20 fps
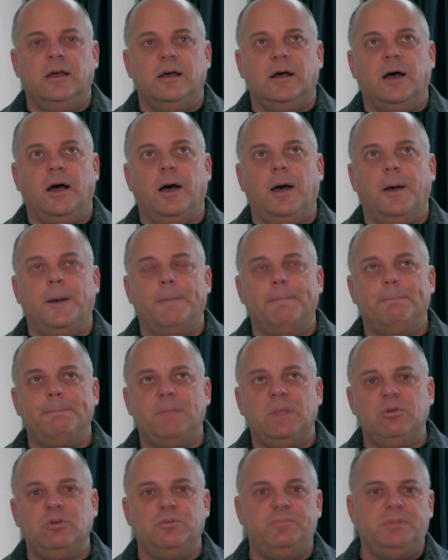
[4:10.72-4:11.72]

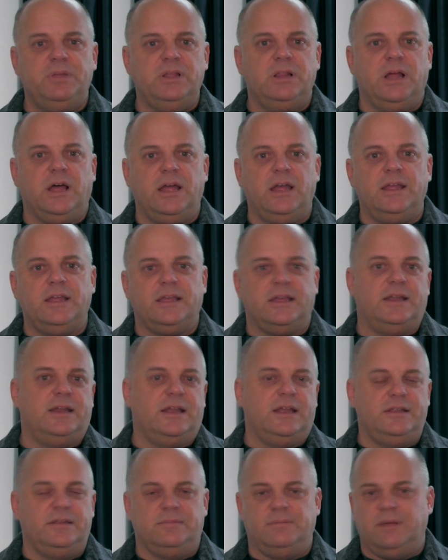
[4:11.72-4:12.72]
Um, it would be like,
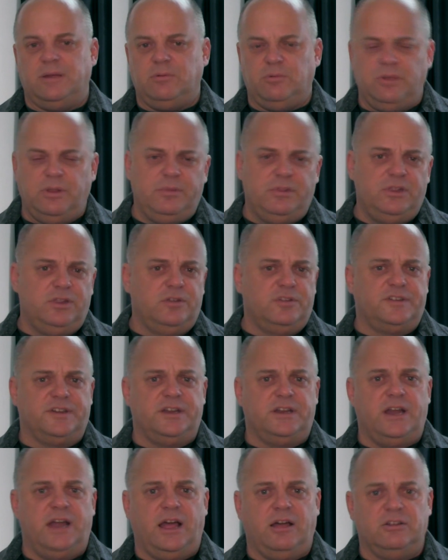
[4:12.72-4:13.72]
and I let me use
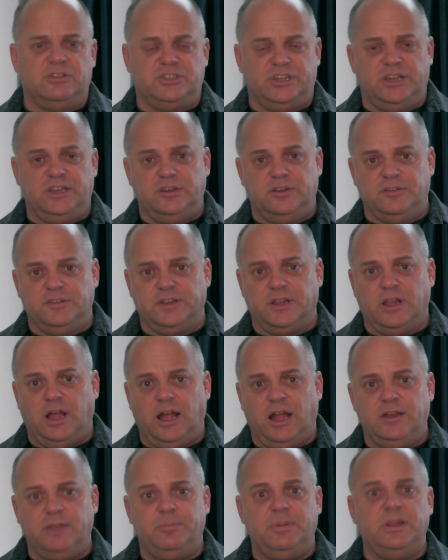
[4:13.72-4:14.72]
an analogy I use a
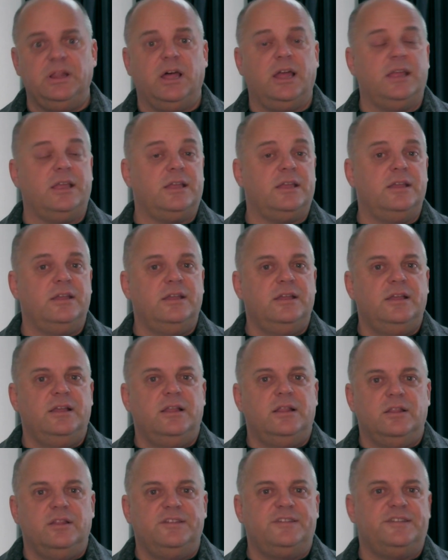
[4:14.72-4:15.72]
lot. It'd be like,
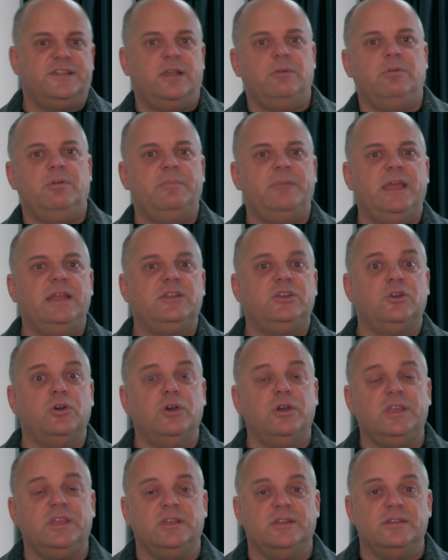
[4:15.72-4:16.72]
let's say we made
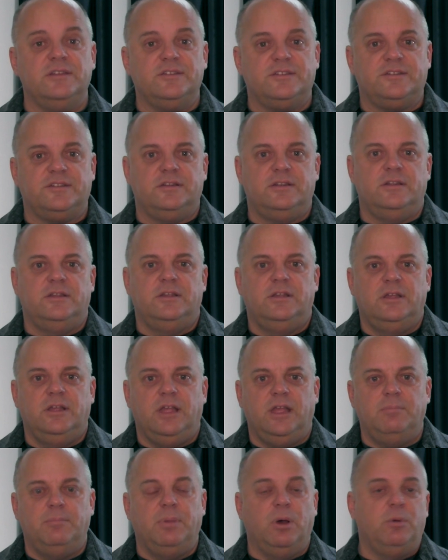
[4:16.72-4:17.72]
cookies,
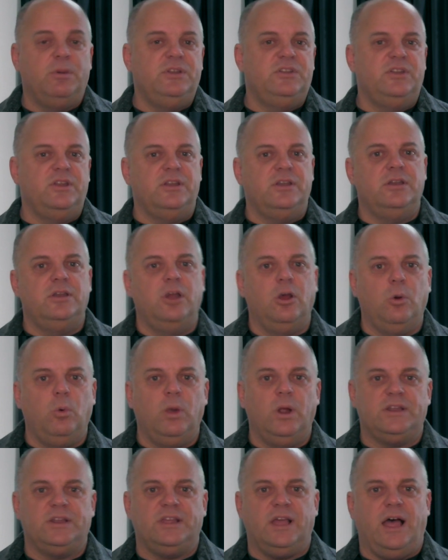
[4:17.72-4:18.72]
but we didn't know
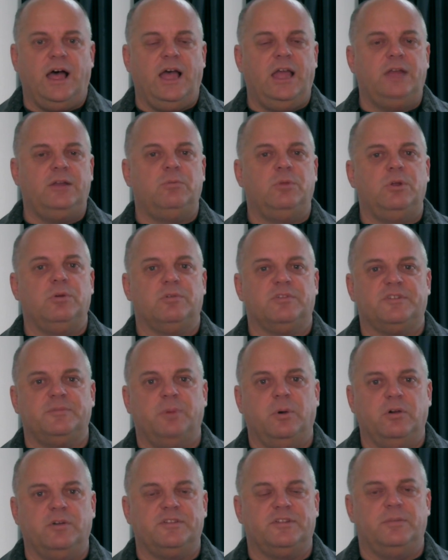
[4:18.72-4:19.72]
what kind we were
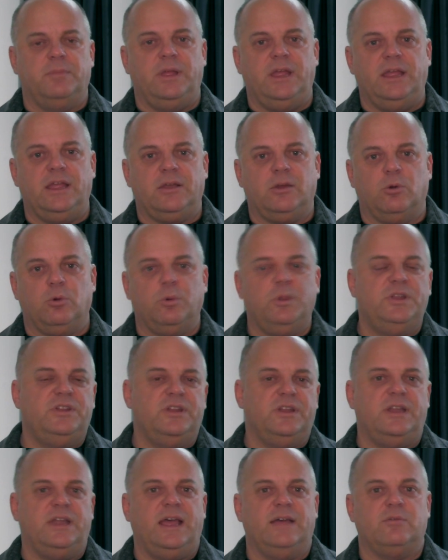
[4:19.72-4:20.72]
supposed to make, or we
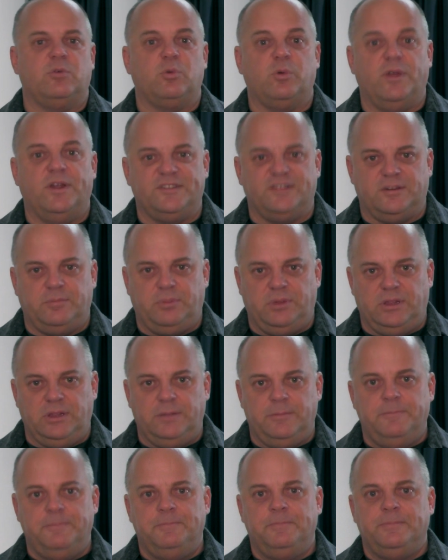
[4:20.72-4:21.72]
didn't have a
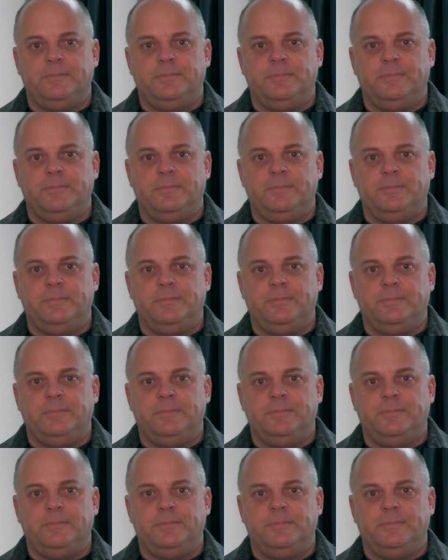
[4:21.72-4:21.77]
recipe.